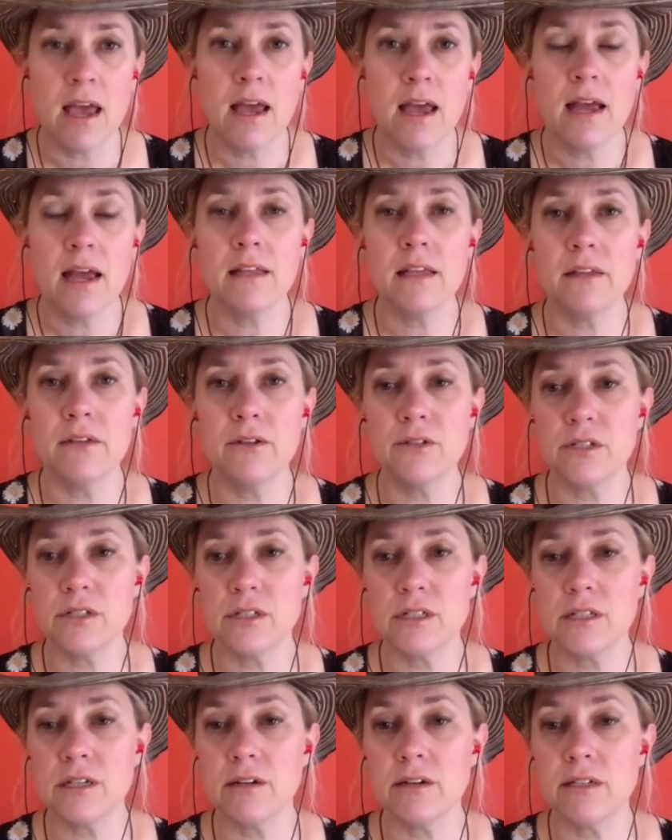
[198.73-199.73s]
And then there's a
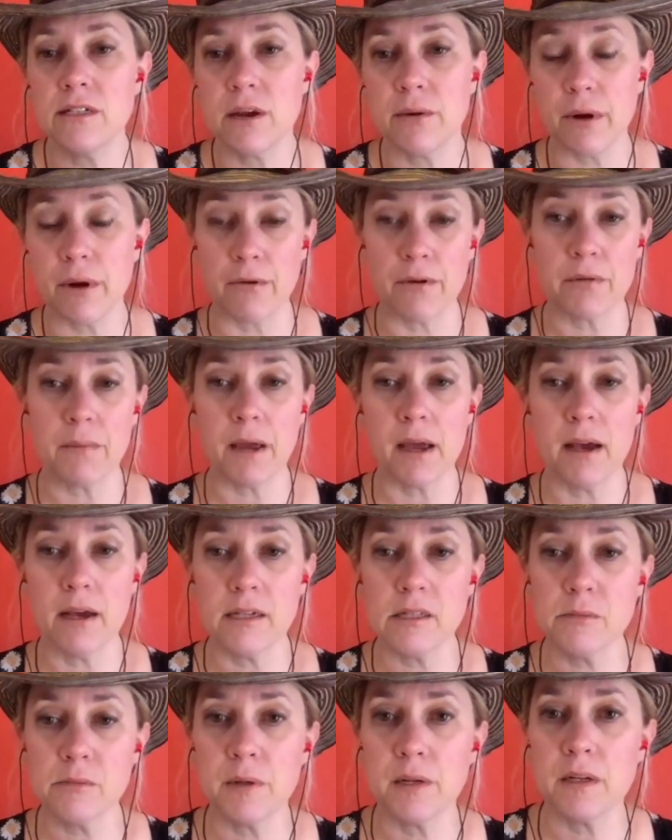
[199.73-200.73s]
series I write with my
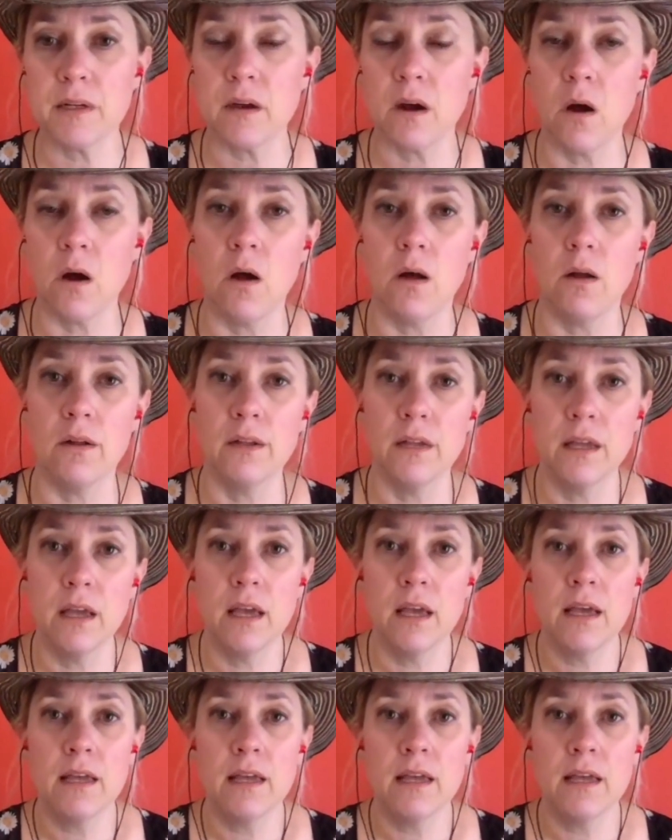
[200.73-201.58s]
husband called